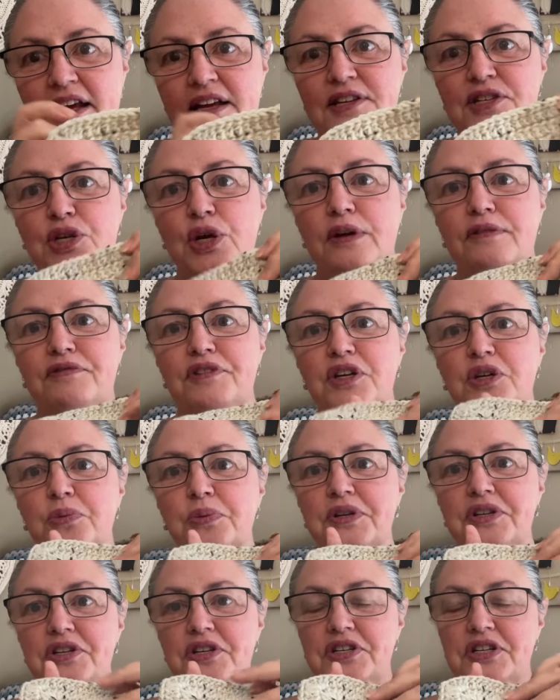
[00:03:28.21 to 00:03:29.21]
So if you
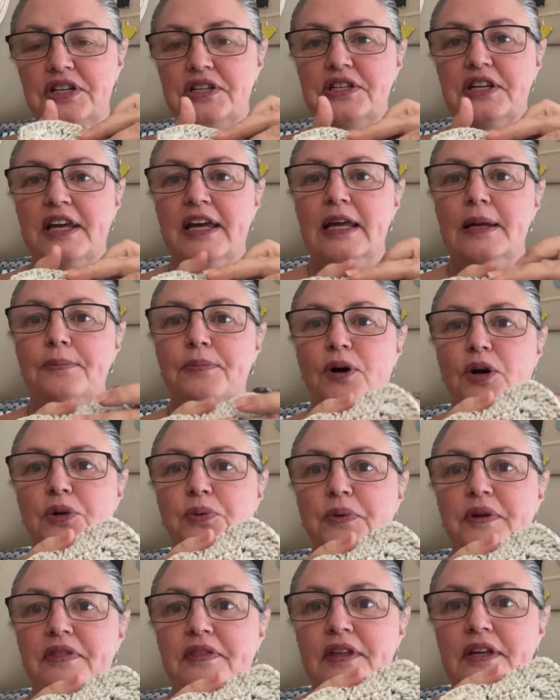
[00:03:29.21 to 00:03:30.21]
were to just keep on
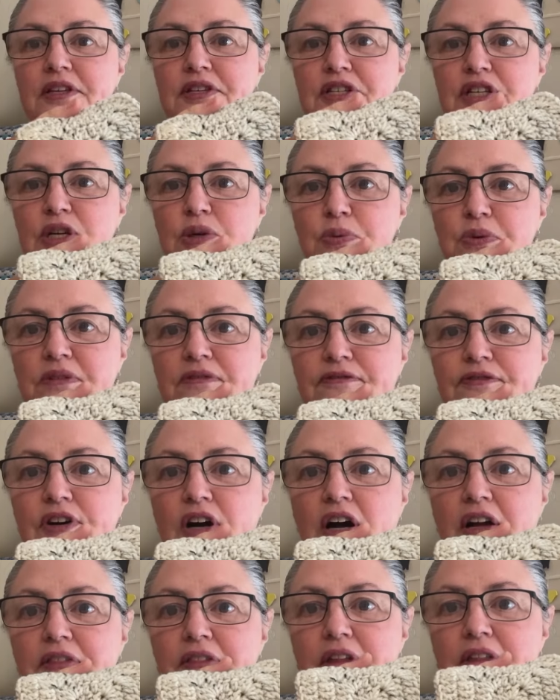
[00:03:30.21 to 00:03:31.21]
with this, you would
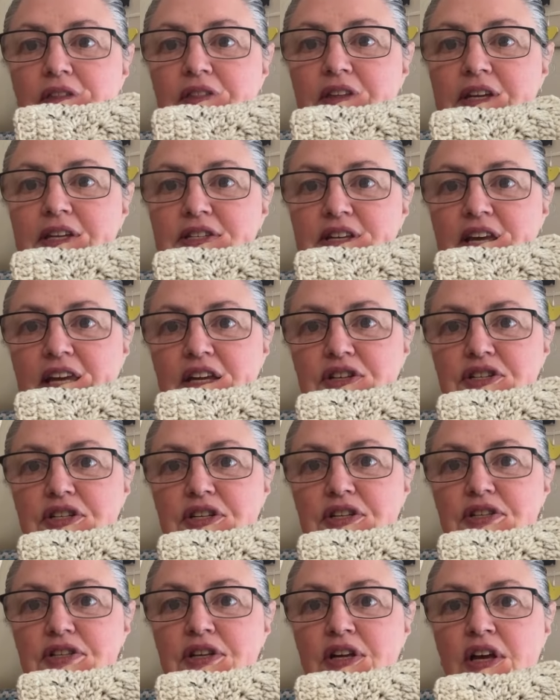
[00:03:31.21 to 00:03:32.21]
find that these
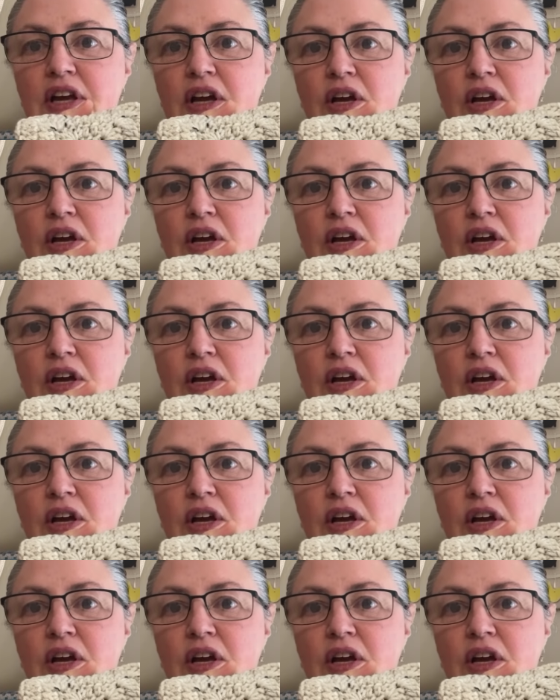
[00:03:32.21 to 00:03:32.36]
edges